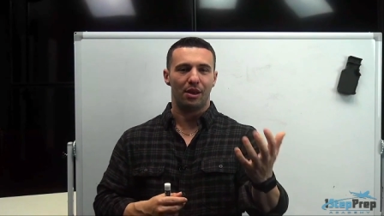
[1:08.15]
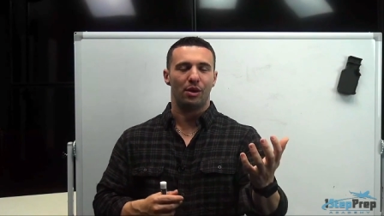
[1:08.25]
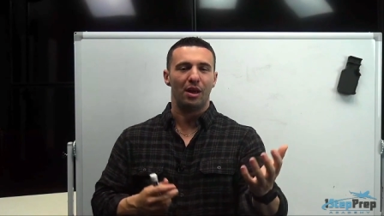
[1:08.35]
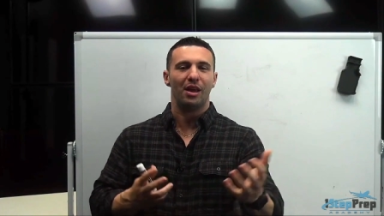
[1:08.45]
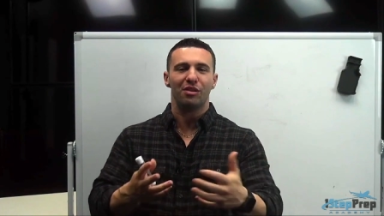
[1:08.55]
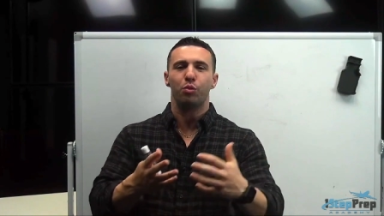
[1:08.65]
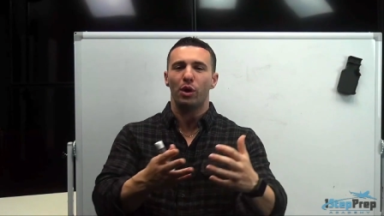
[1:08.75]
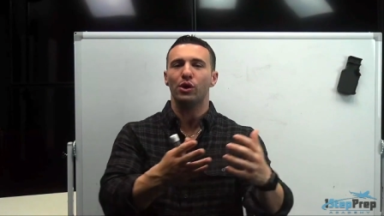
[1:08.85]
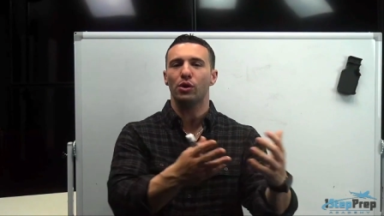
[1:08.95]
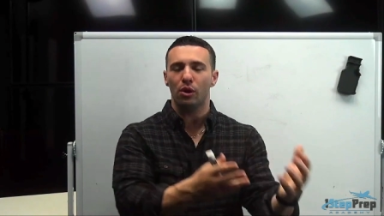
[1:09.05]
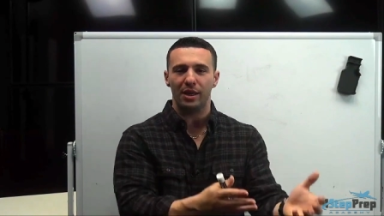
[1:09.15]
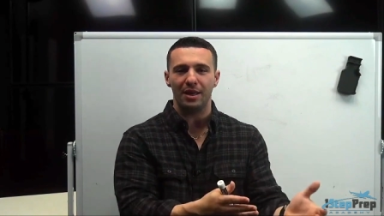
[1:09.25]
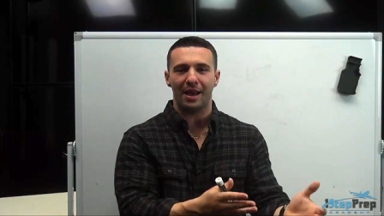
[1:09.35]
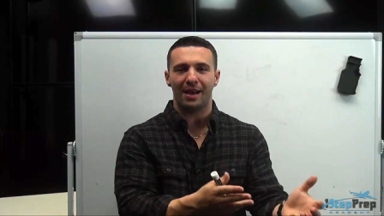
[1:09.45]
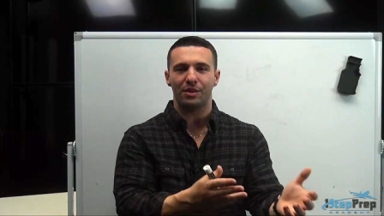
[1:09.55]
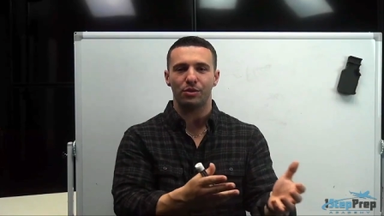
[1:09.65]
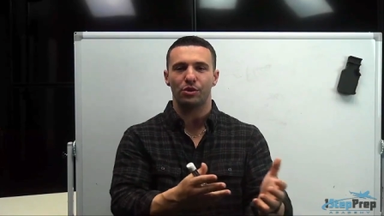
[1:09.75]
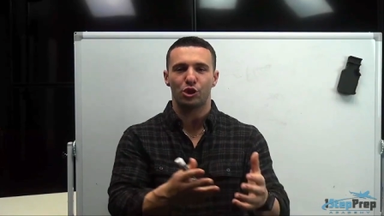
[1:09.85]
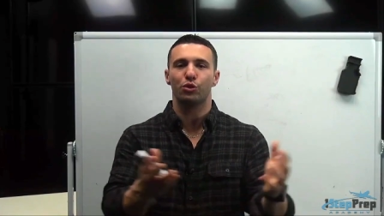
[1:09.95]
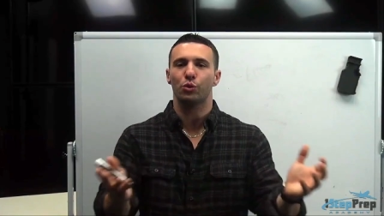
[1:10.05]
is what you're looking at
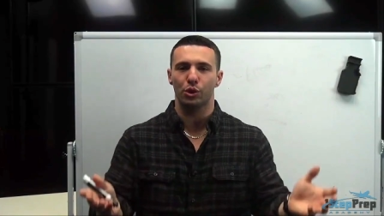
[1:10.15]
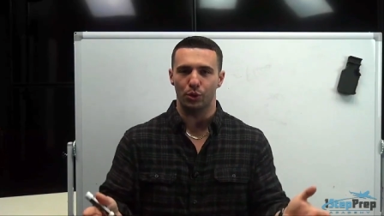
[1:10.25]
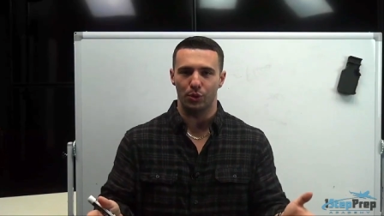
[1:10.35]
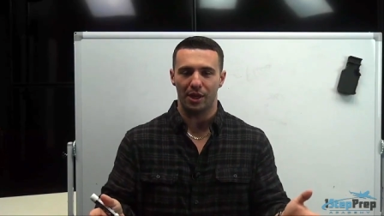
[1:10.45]
true?